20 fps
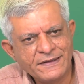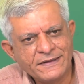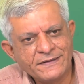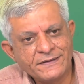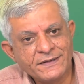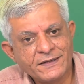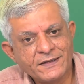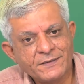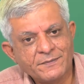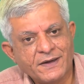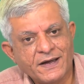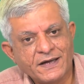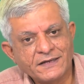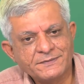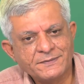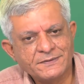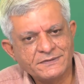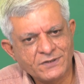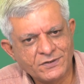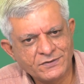then the
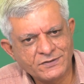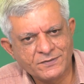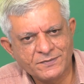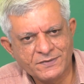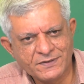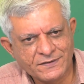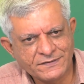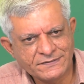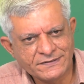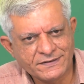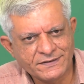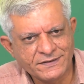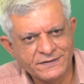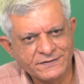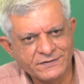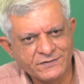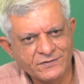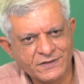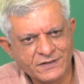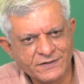marks must also be of
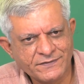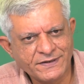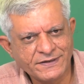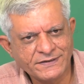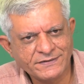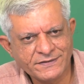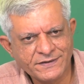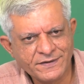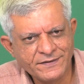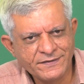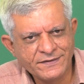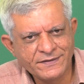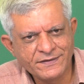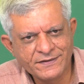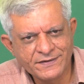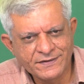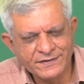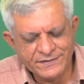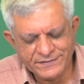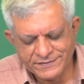Satish, otherwise
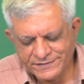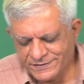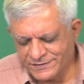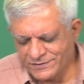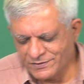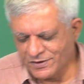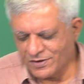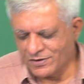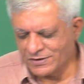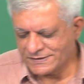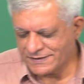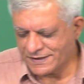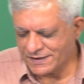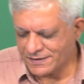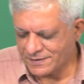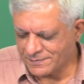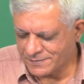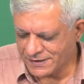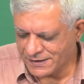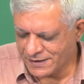you will all
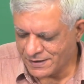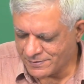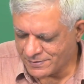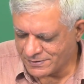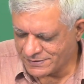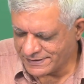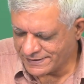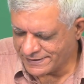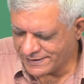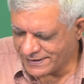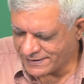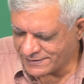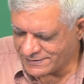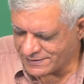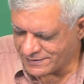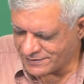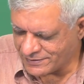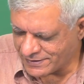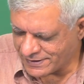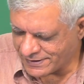start complaining about the grades
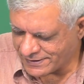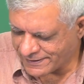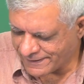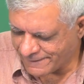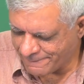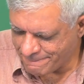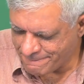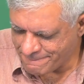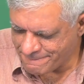that you are getting.